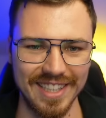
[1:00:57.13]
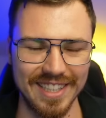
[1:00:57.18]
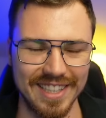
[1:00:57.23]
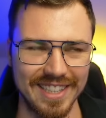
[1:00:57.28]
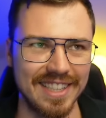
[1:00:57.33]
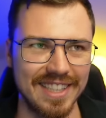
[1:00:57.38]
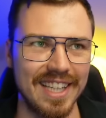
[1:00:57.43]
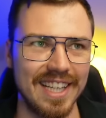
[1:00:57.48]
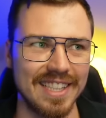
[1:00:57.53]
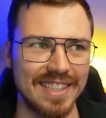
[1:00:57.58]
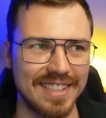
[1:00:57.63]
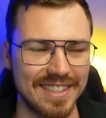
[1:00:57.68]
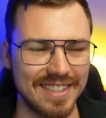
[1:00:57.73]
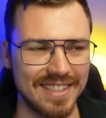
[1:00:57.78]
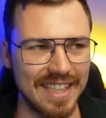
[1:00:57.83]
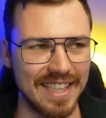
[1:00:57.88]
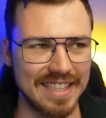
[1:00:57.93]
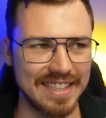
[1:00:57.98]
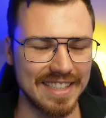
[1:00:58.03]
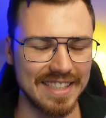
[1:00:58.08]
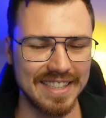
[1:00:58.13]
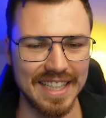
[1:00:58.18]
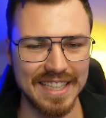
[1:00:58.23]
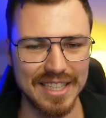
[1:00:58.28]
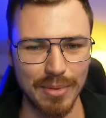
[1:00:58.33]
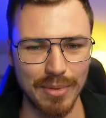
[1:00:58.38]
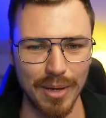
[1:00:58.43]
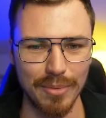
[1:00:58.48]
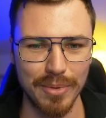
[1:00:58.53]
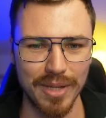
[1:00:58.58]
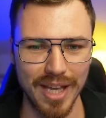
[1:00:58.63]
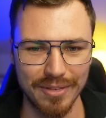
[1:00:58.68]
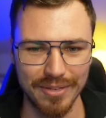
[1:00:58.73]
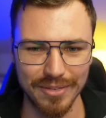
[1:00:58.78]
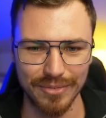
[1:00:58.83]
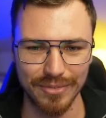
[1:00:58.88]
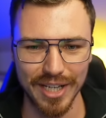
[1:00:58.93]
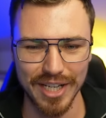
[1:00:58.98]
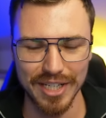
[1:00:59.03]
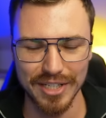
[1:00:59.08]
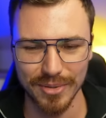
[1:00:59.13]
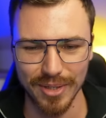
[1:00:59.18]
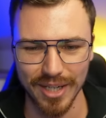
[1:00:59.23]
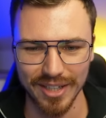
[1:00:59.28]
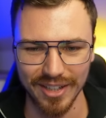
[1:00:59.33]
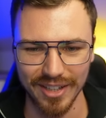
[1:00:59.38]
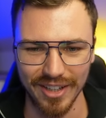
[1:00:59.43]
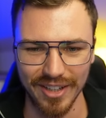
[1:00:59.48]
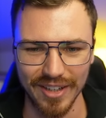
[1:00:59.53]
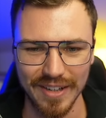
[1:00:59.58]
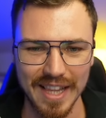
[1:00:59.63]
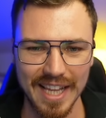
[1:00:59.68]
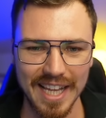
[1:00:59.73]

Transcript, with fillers: Yes, that's why we have inflation right now.